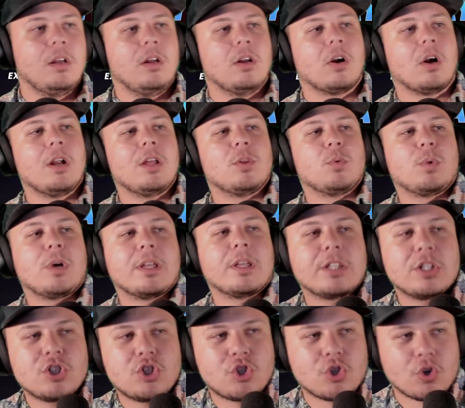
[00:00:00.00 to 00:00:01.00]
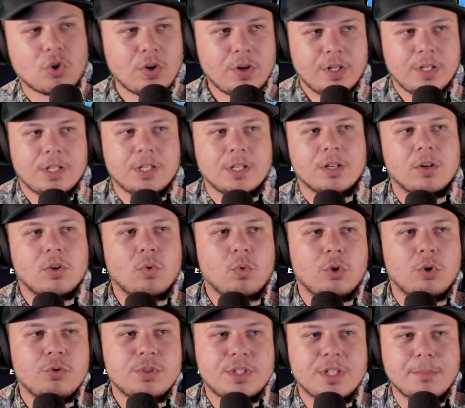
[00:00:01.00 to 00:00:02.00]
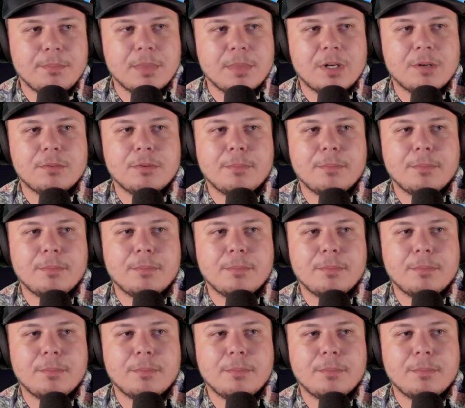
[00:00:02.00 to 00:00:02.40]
All right, then we got the journey. Reduce the minimum